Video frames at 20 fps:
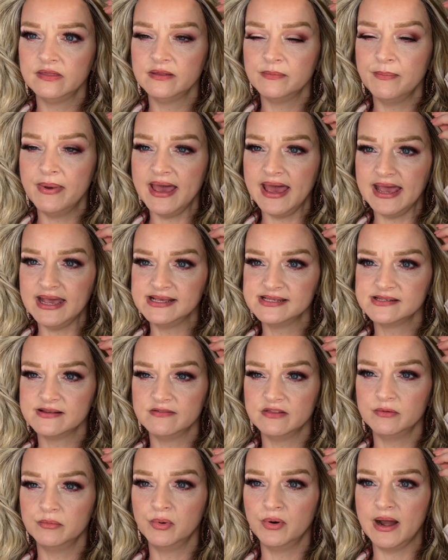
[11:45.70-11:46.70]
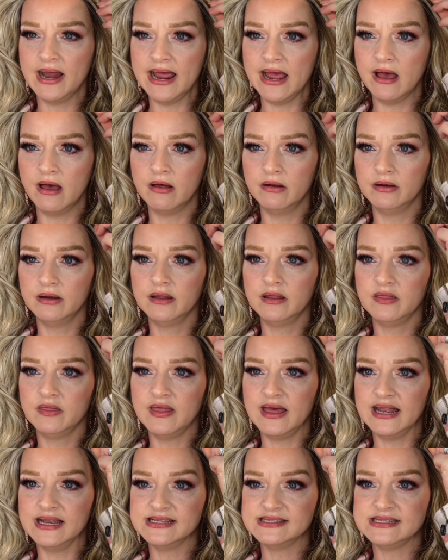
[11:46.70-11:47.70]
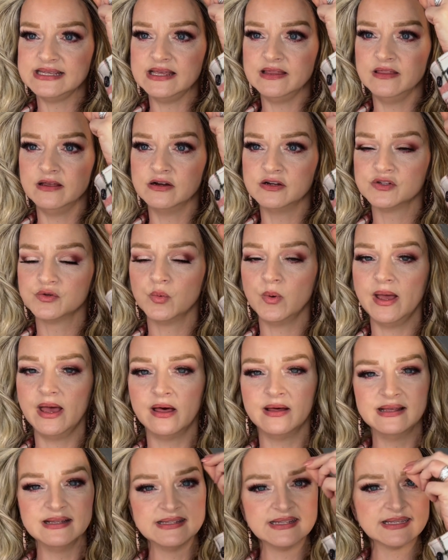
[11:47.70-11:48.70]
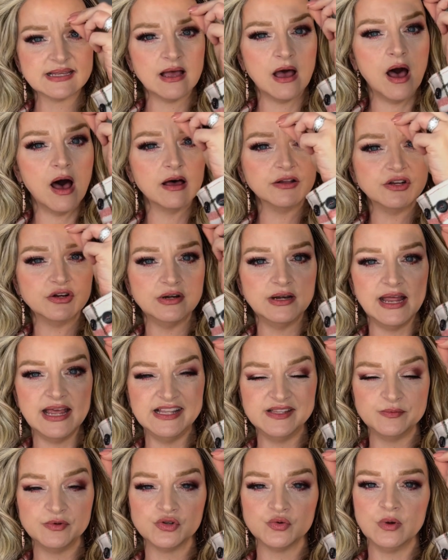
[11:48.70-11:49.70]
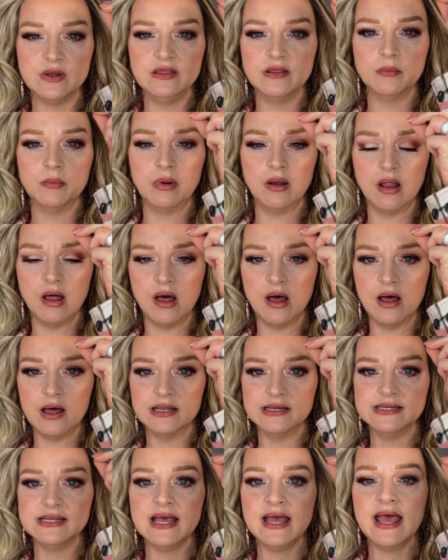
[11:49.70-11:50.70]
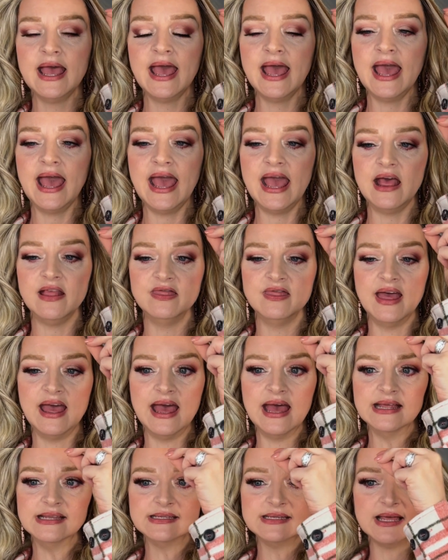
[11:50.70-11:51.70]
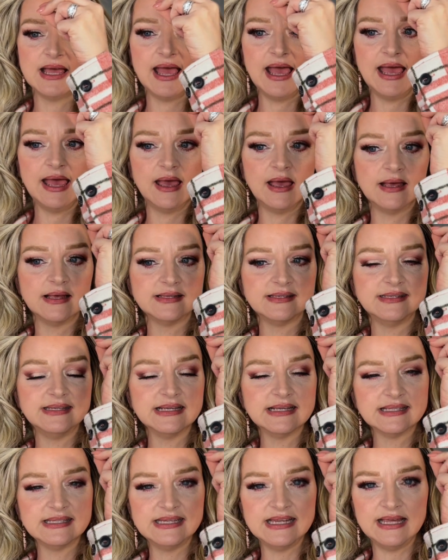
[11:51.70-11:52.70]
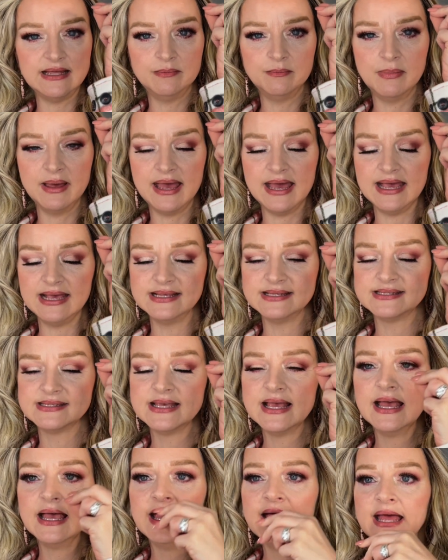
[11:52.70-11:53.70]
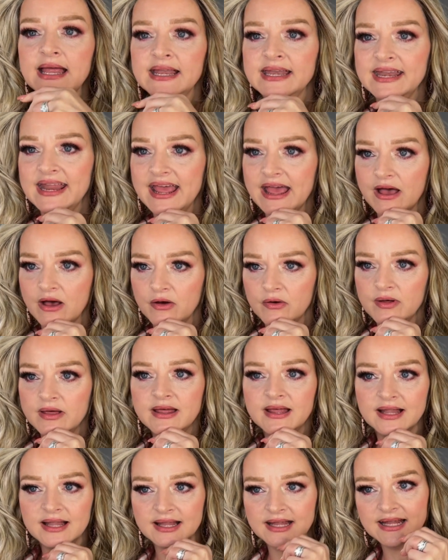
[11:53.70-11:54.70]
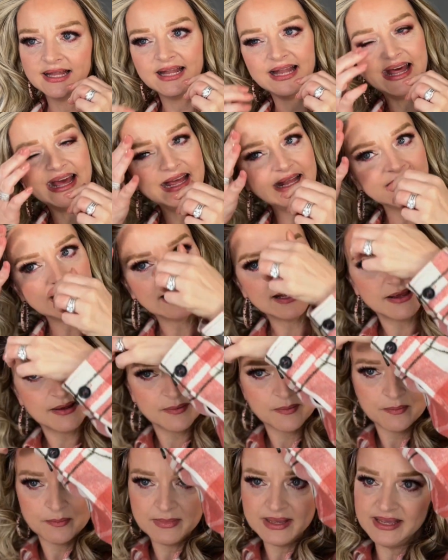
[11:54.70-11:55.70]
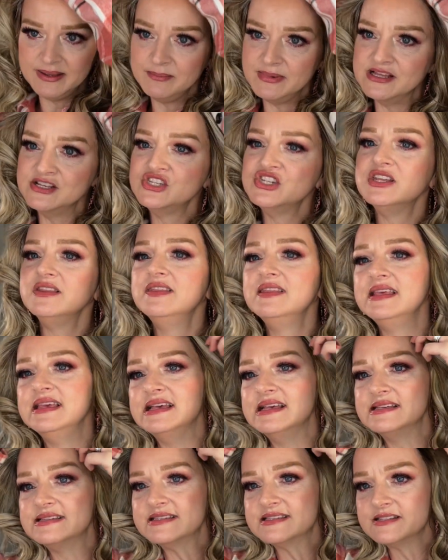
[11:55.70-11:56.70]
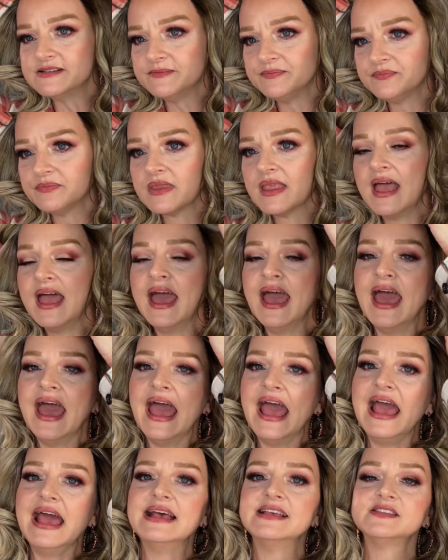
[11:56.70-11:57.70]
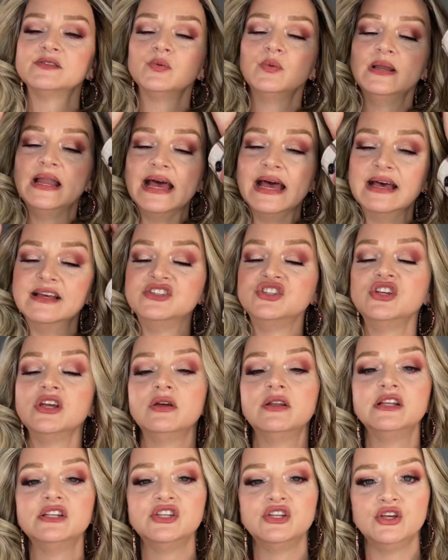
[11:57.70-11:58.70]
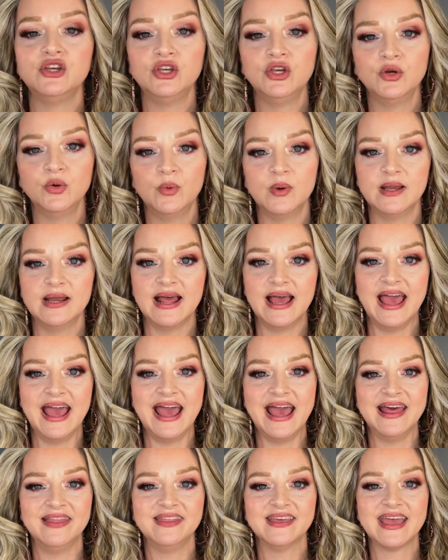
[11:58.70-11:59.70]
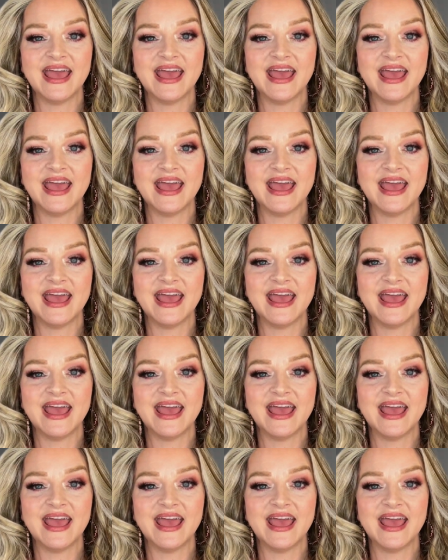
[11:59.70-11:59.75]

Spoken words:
base of the brown that's in there as well. It alternates between the blonde and that 16 base. Now, let me mention this. As when I showed it to you when I had the